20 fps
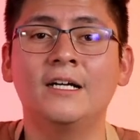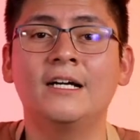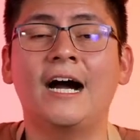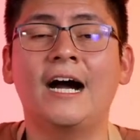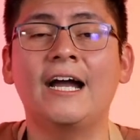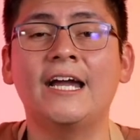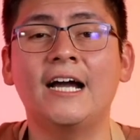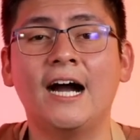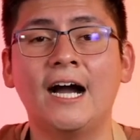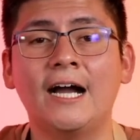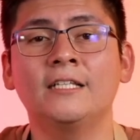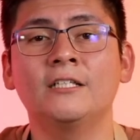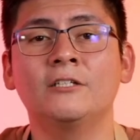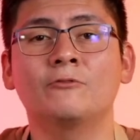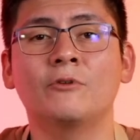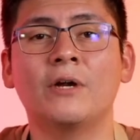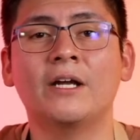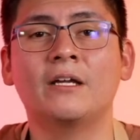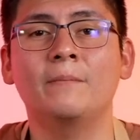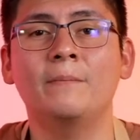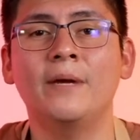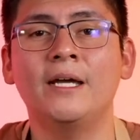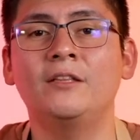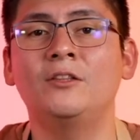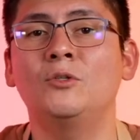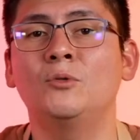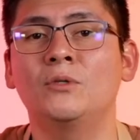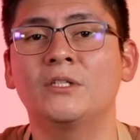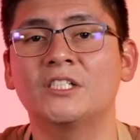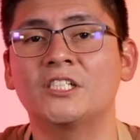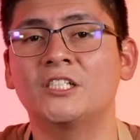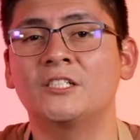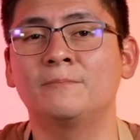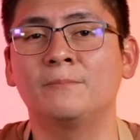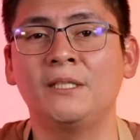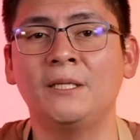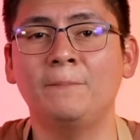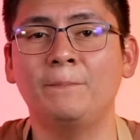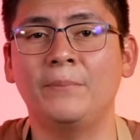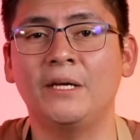I highly recommend doing a
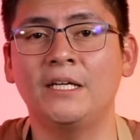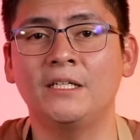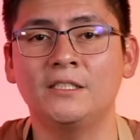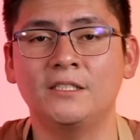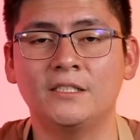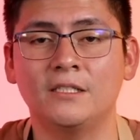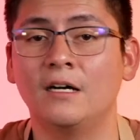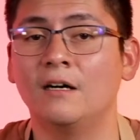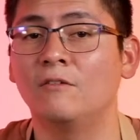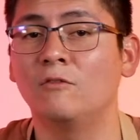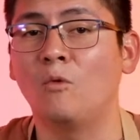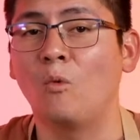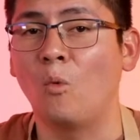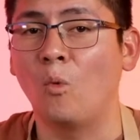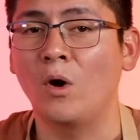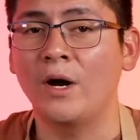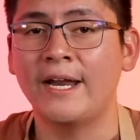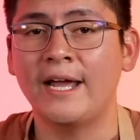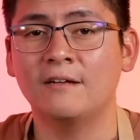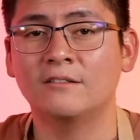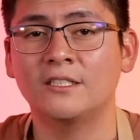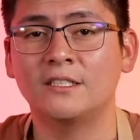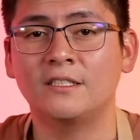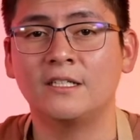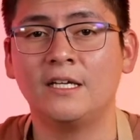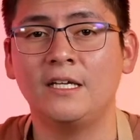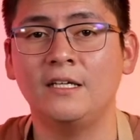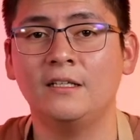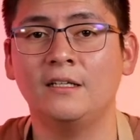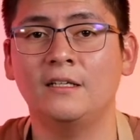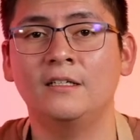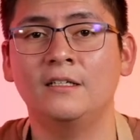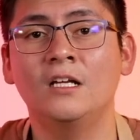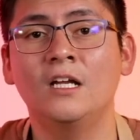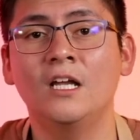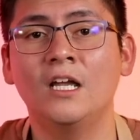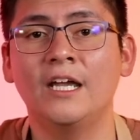split base of 1 ounce tequila